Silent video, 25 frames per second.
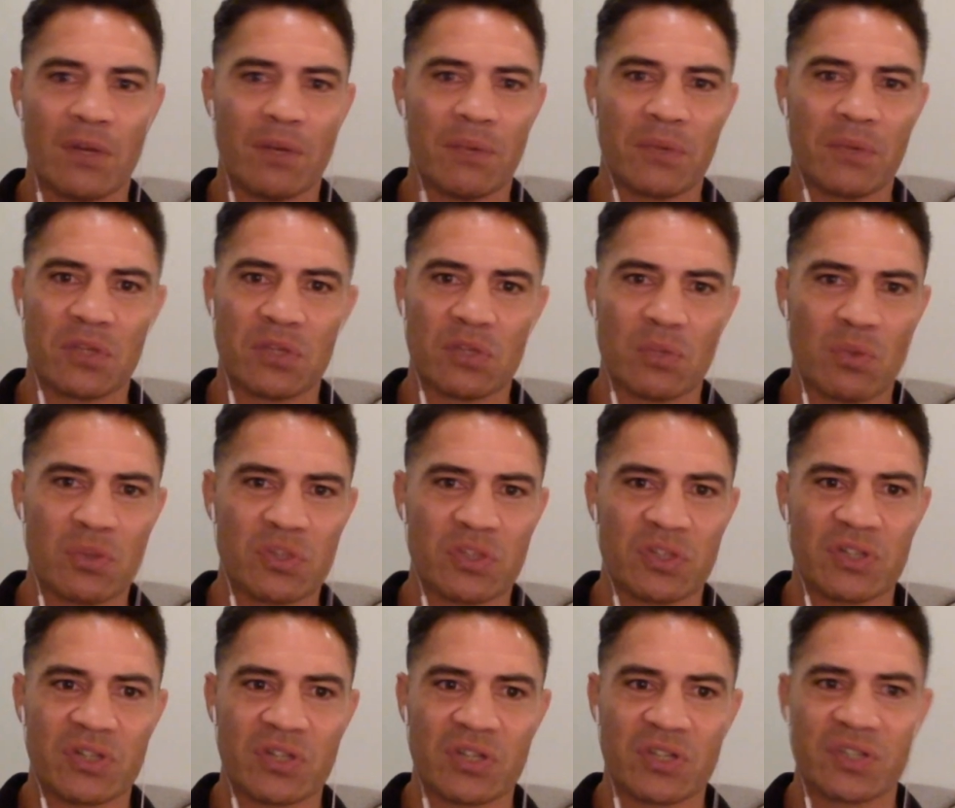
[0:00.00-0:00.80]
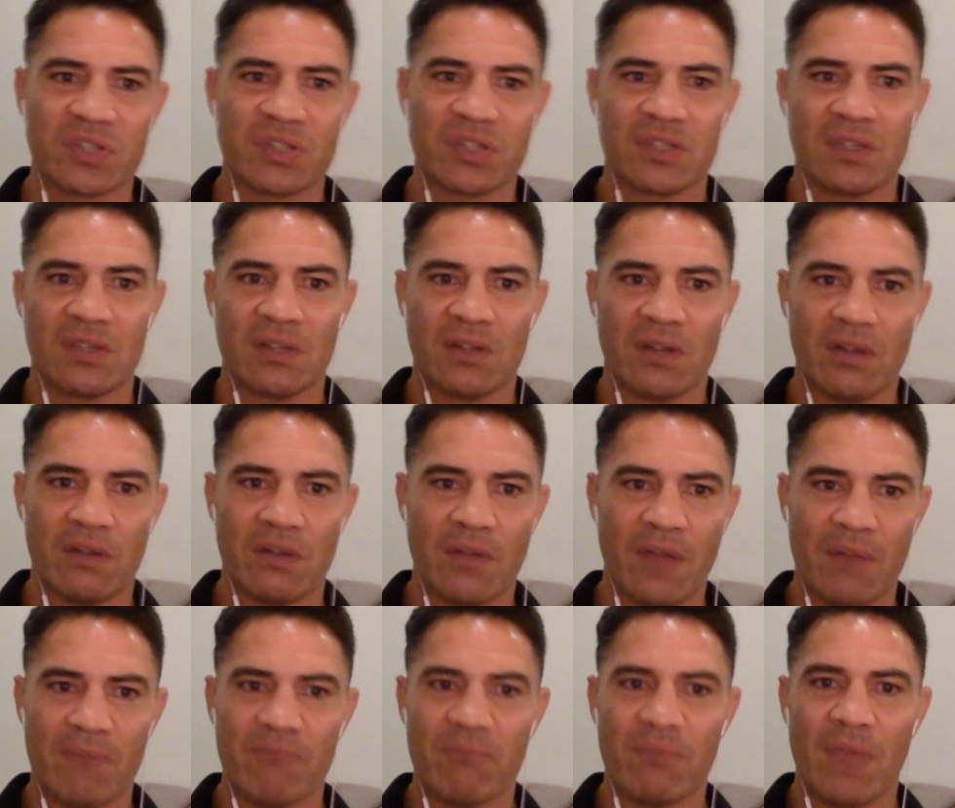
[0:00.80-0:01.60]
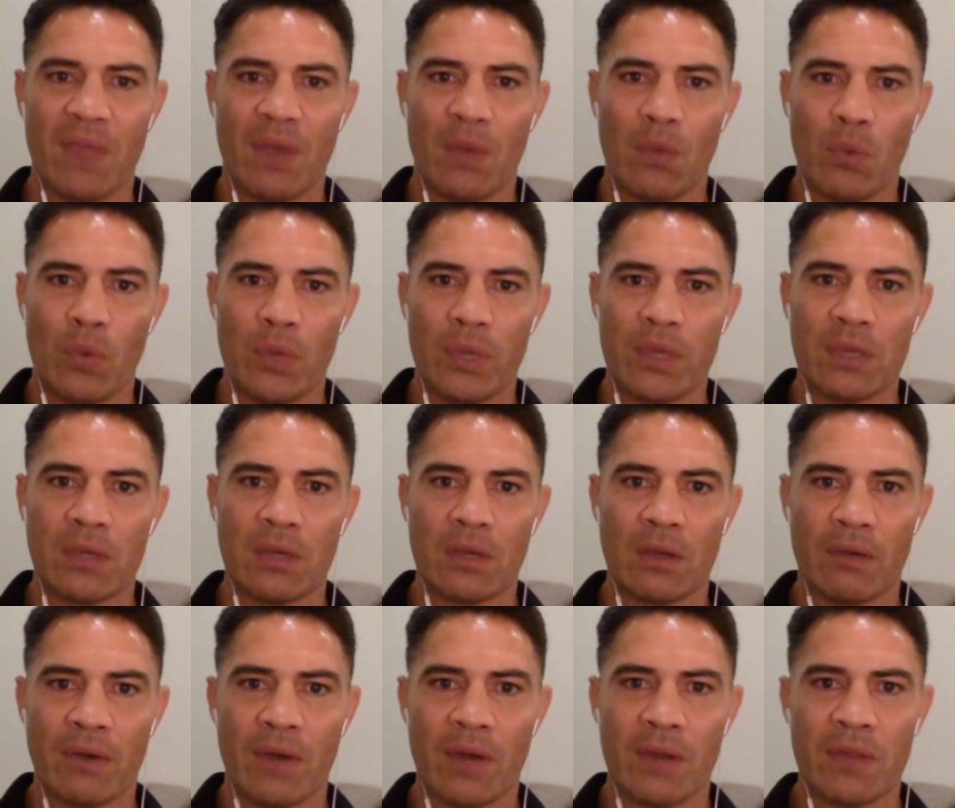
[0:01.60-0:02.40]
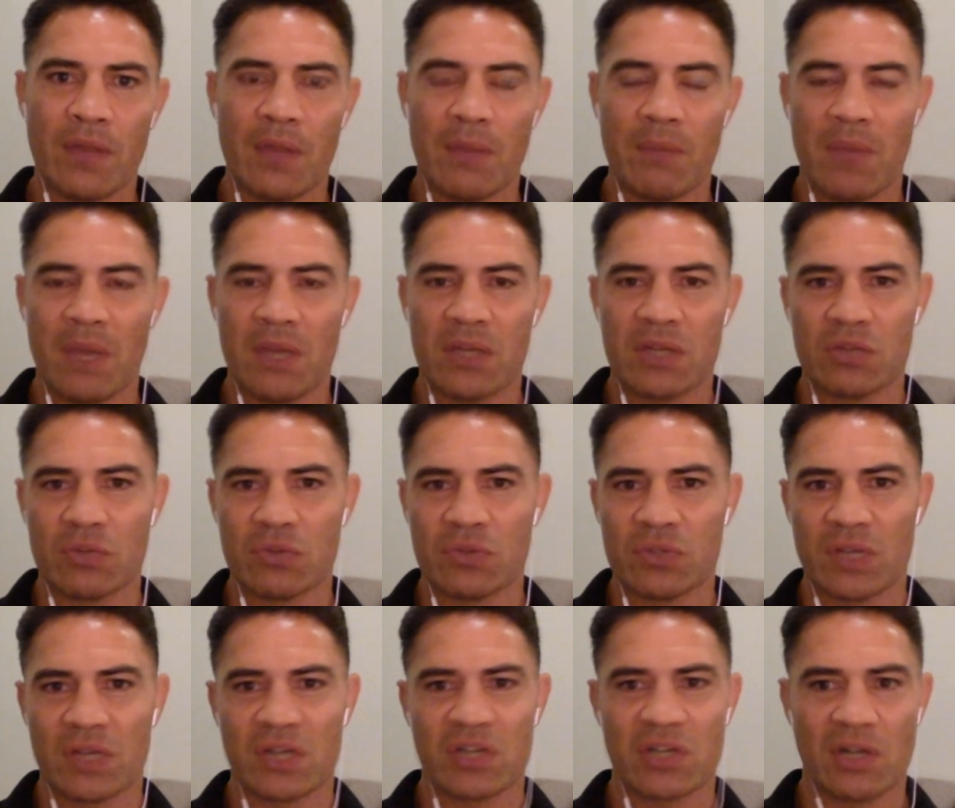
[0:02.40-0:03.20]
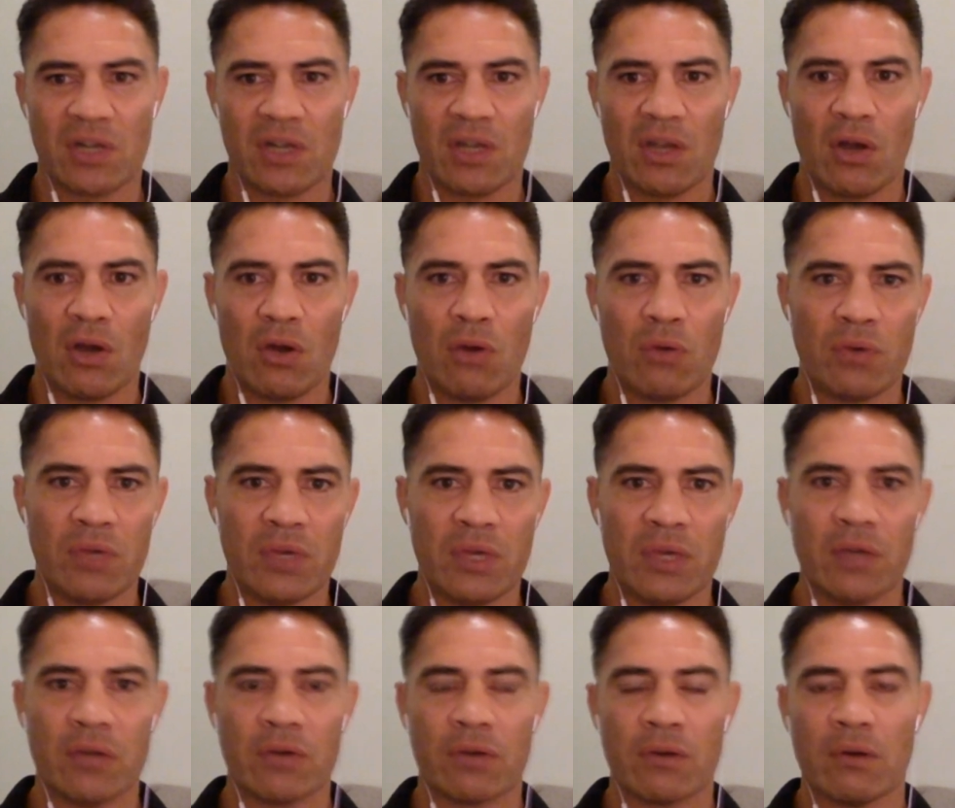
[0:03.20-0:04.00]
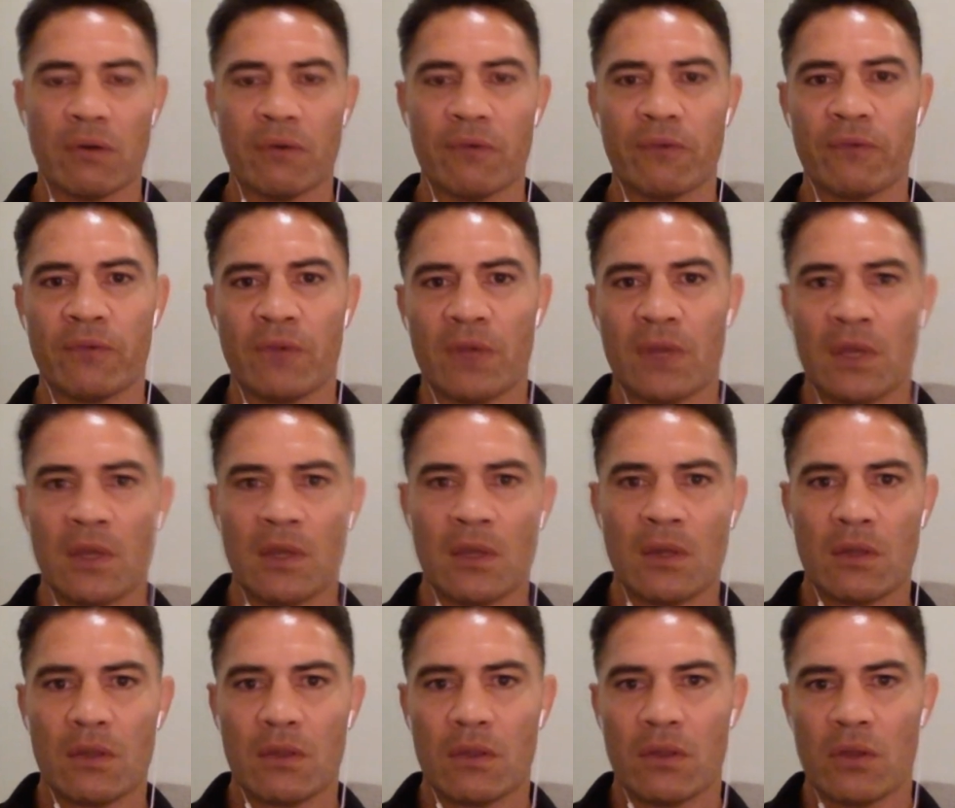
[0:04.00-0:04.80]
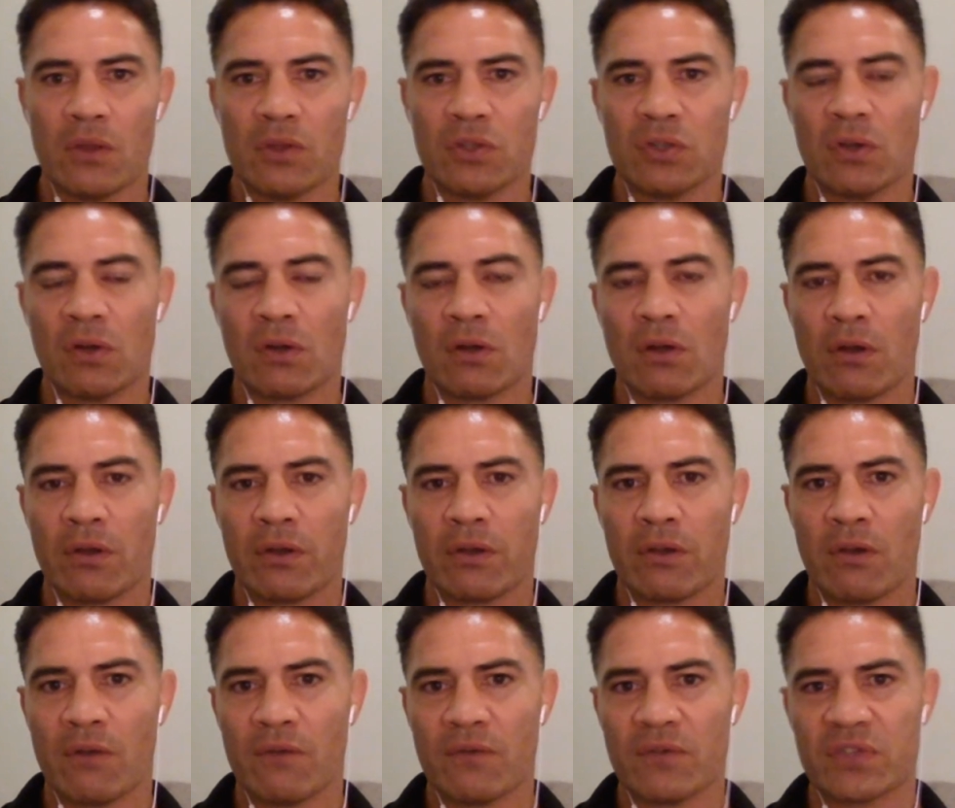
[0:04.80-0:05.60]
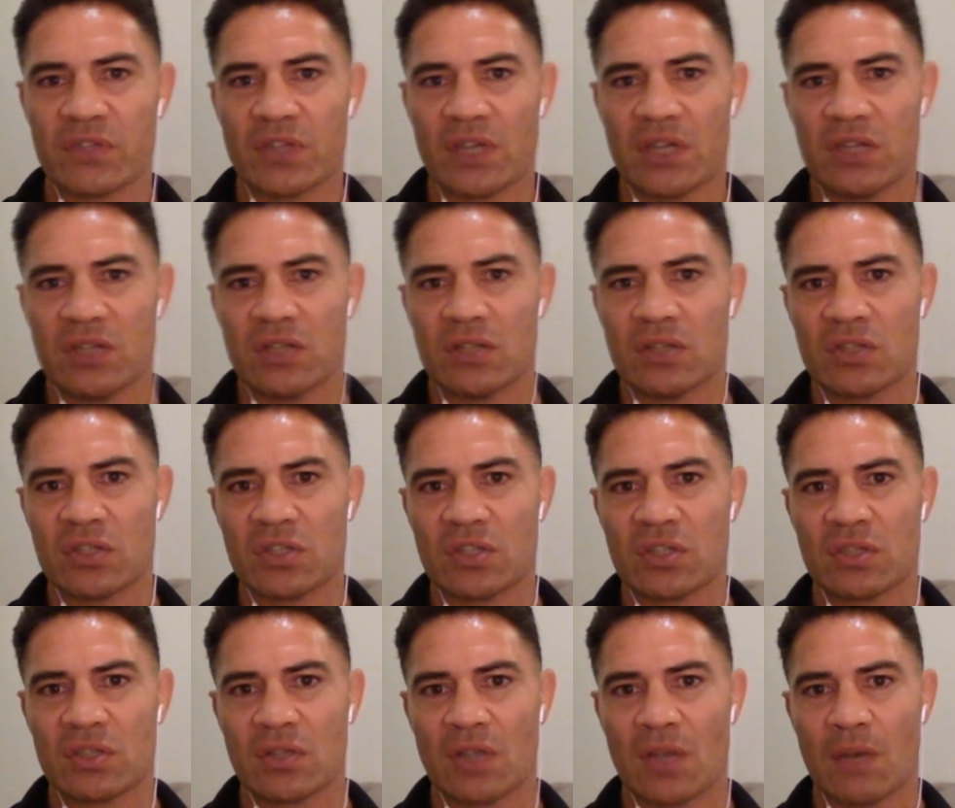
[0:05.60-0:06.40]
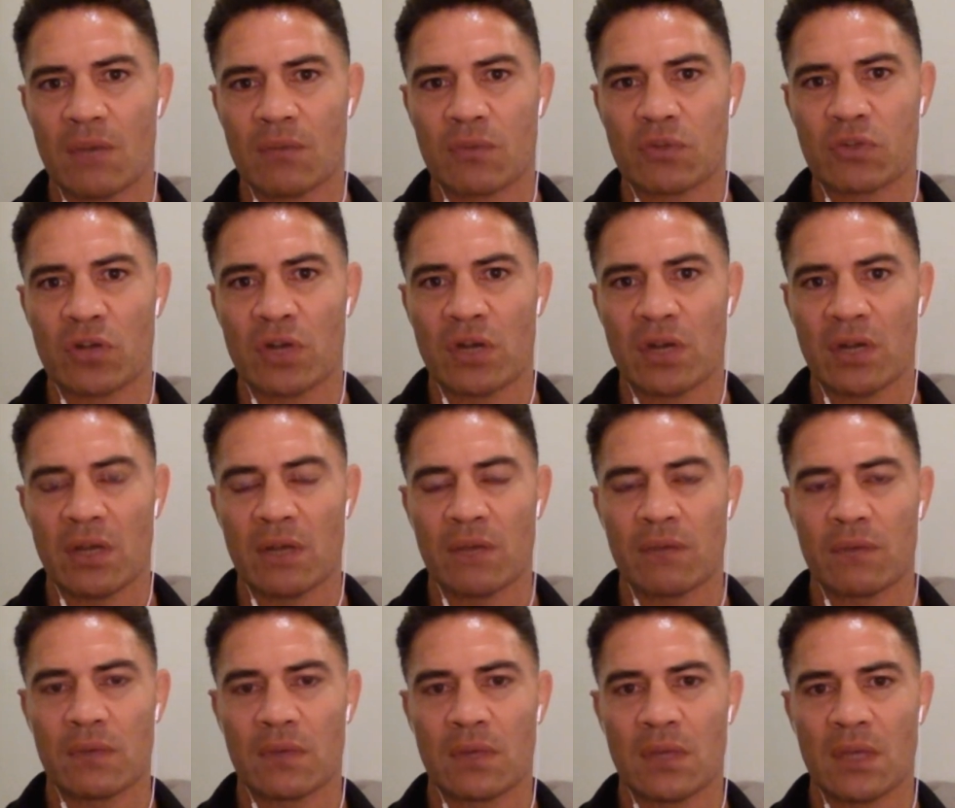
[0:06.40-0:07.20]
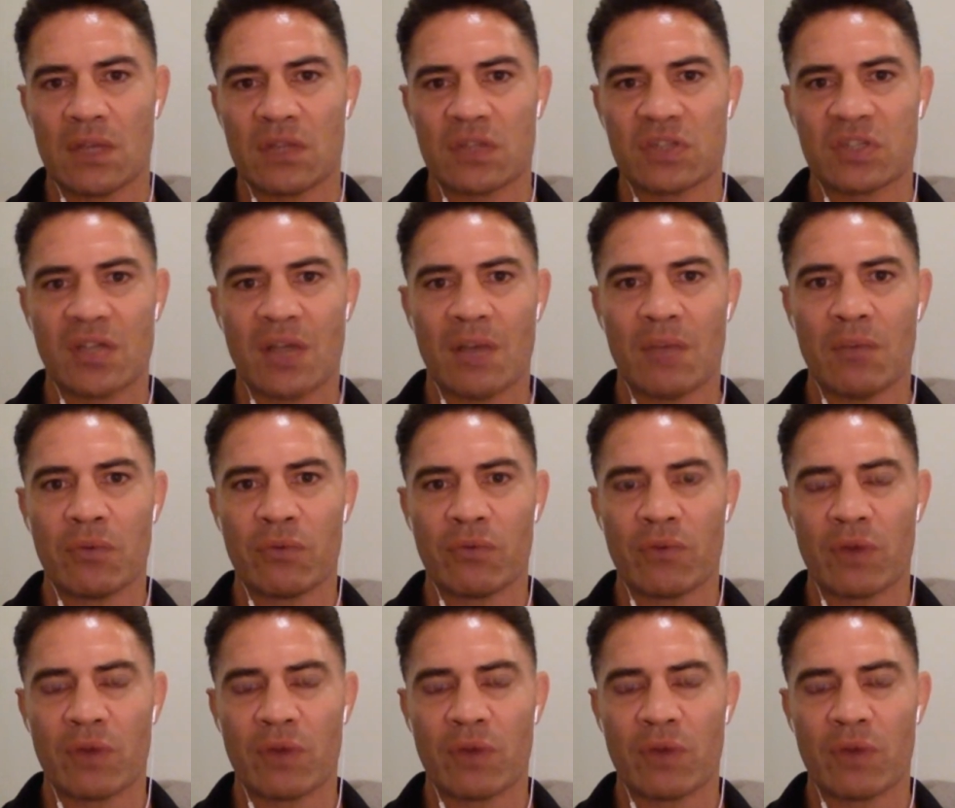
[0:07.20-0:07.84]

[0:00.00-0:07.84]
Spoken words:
because it wasn't just that week around that match, it was actually a whole year of those ongoing conversations, trying to get Samoan